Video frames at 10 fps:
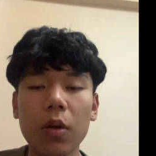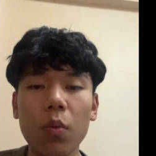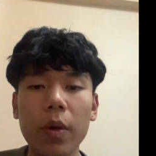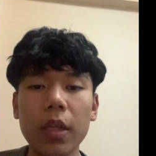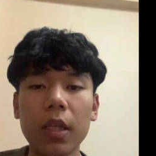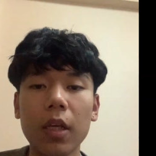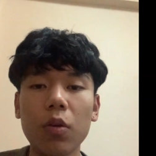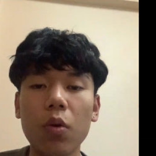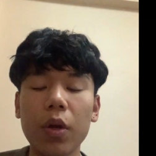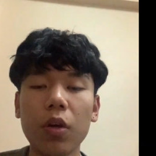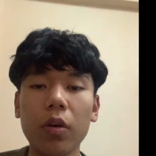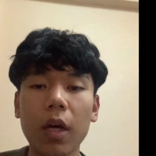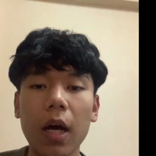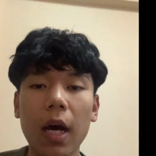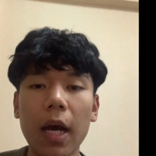when they're going on a
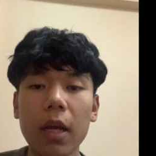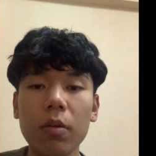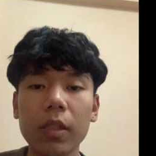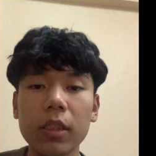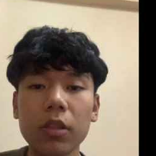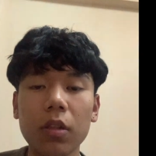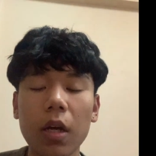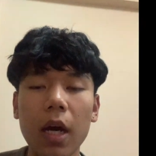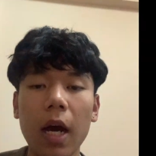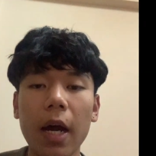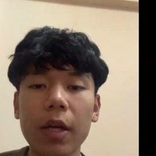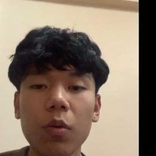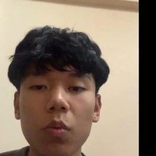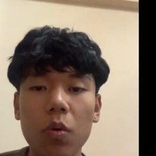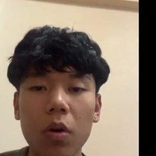high-risk,
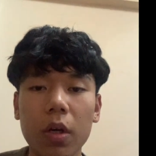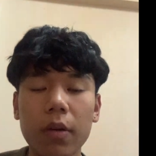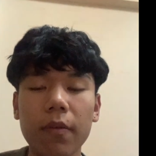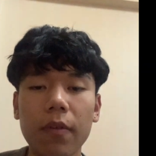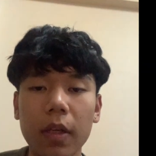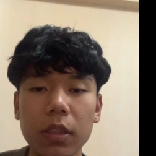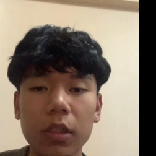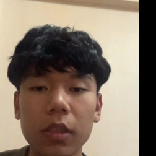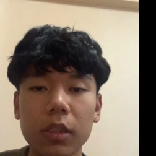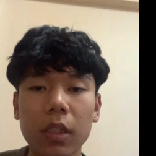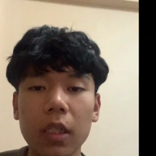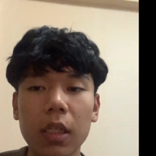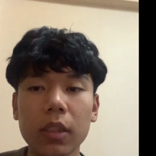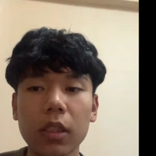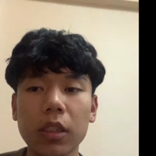high-reward ventures,
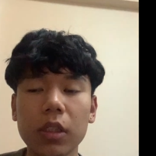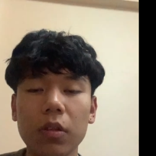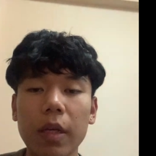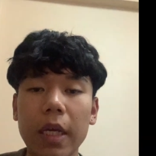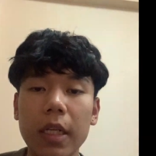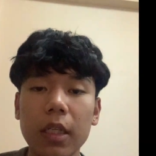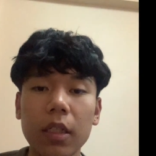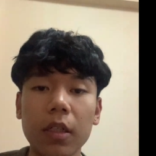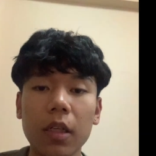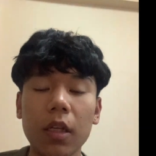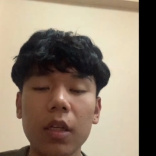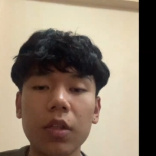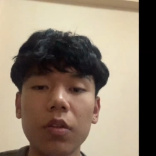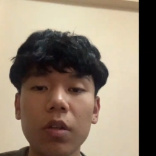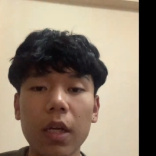such as creating,
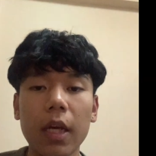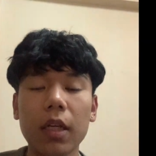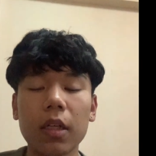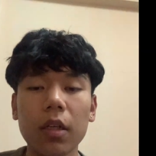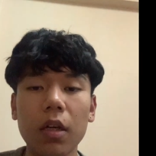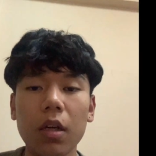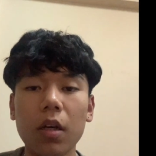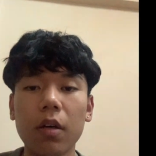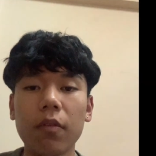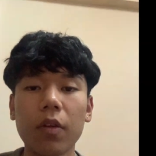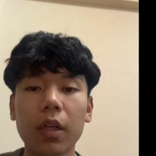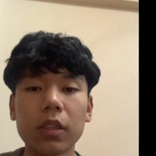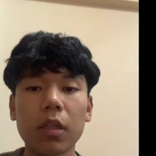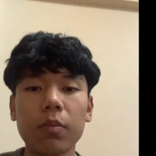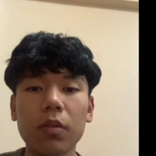a, like, uh, for
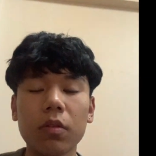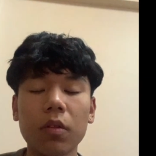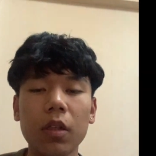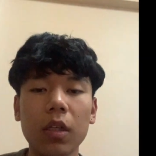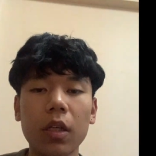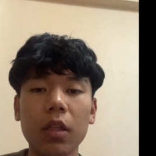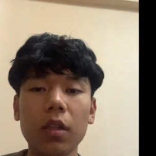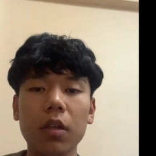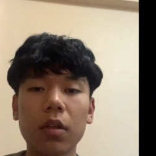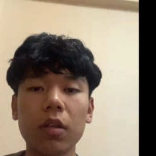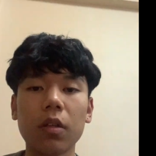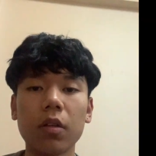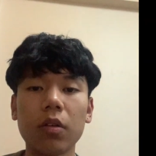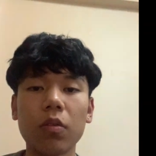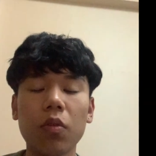example, the
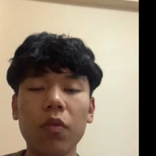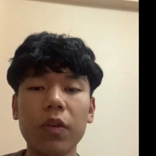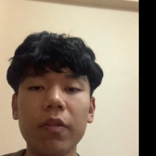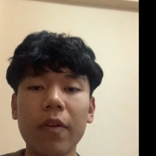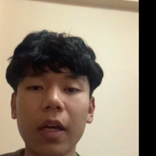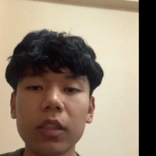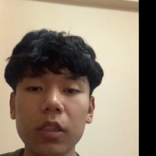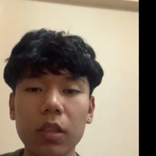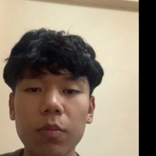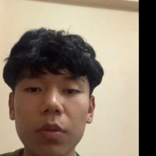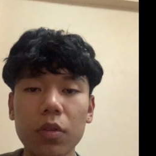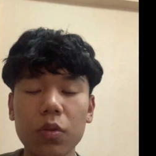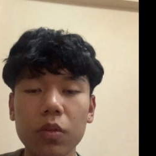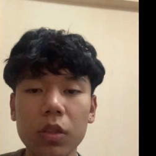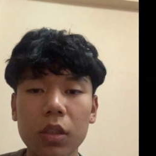COVID vaccine
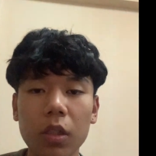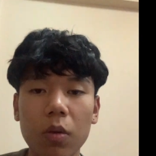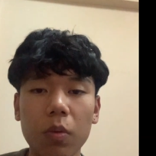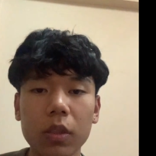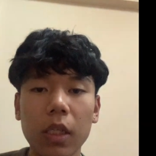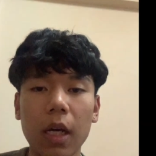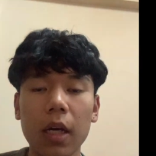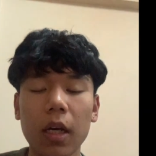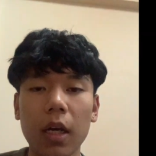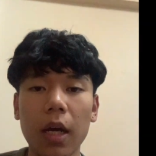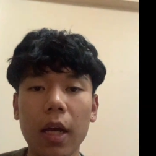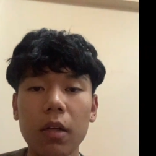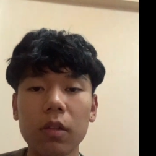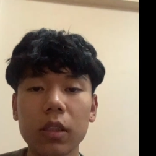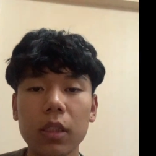produced was a
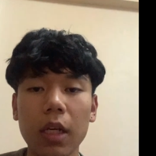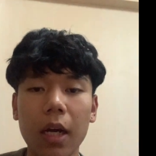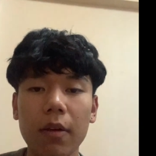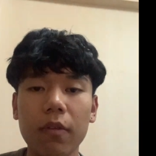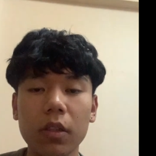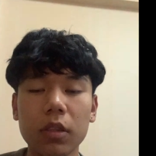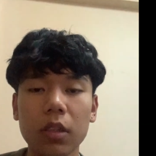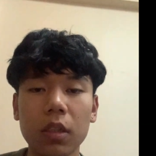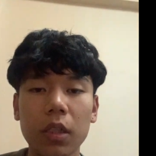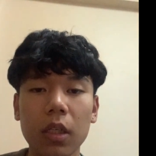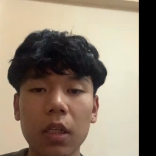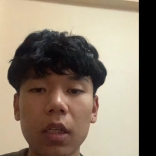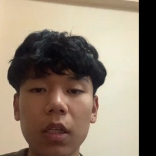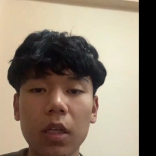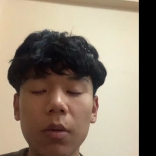high-risk, high-venture
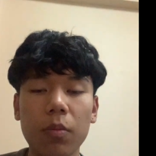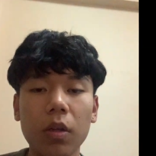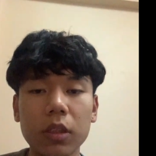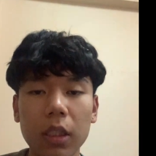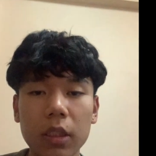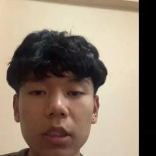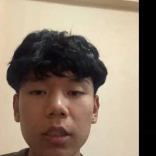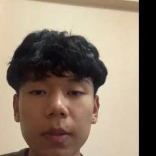project,